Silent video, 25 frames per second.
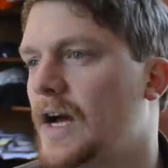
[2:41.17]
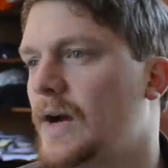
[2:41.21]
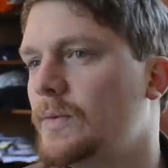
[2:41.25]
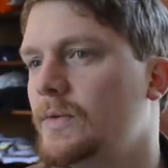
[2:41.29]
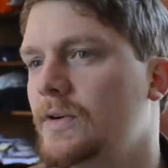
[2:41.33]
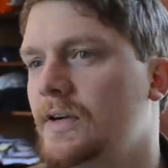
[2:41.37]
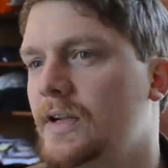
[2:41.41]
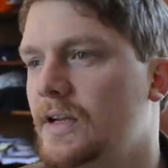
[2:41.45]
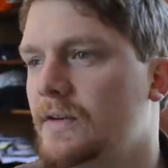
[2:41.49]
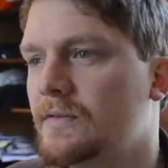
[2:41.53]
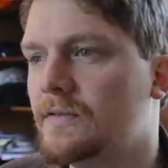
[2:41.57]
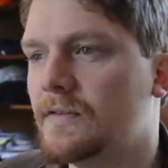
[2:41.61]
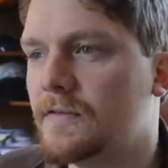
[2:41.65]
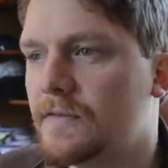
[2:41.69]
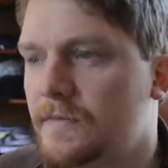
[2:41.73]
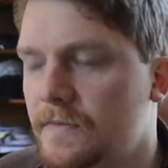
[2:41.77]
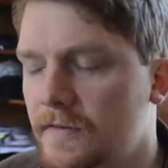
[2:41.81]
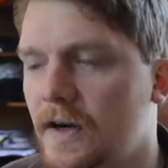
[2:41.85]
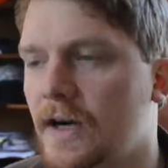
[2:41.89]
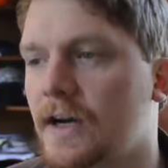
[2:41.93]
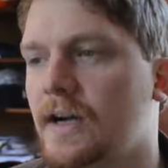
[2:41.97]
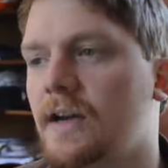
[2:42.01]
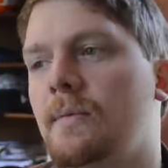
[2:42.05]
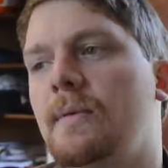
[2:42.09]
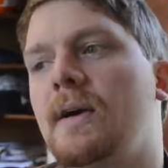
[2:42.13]
I wouldn't give a
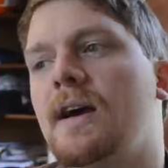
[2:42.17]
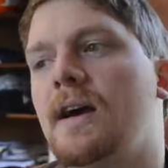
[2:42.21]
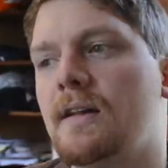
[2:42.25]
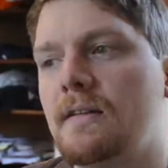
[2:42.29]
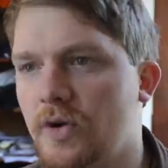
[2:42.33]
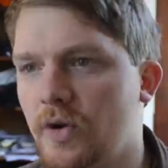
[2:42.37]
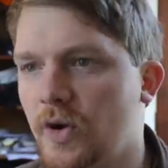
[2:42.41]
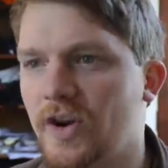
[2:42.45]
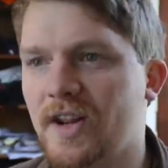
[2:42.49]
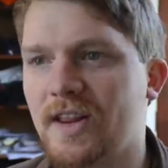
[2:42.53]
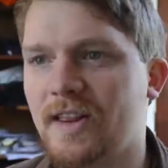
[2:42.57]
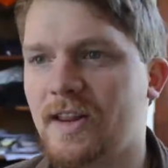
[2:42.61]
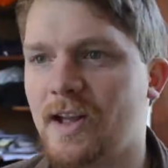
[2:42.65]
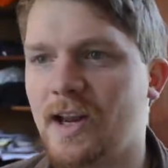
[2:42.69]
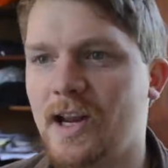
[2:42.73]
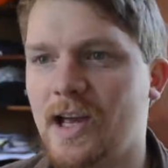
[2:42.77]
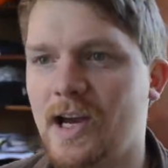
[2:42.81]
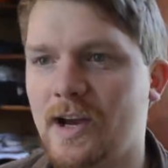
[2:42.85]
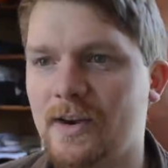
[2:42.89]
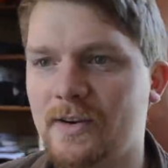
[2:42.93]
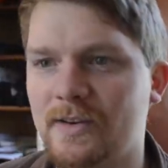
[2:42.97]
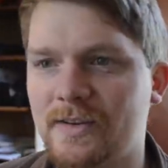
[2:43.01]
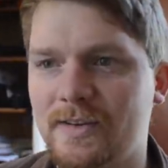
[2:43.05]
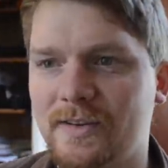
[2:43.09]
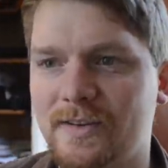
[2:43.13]
fuck about calling that
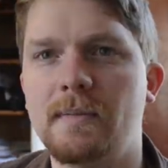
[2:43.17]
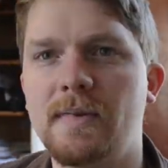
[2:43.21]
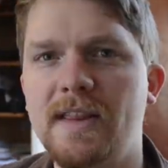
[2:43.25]
out.